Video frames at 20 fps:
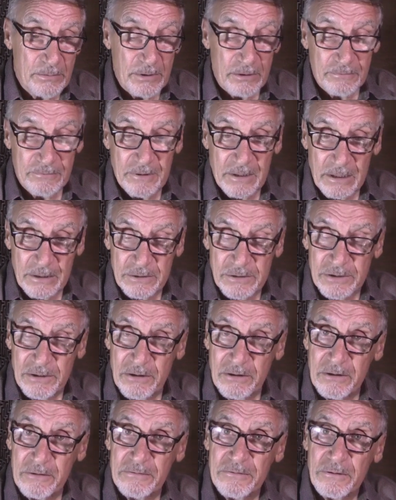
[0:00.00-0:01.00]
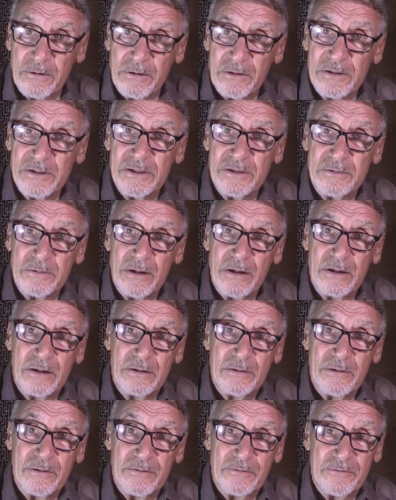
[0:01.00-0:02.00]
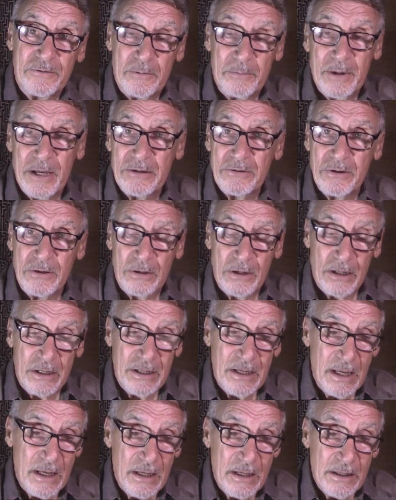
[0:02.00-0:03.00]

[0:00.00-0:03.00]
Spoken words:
not feeling sorry for us, for Beth and I,